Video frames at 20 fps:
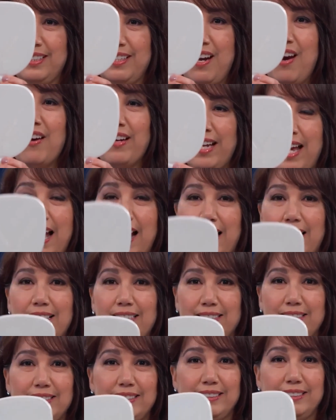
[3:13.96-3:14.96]
Oh, yeah.
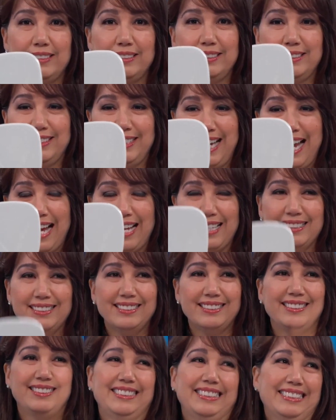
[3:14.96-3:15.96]
oh,
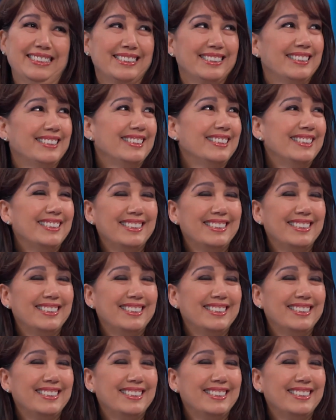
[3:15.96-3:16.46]
yeah.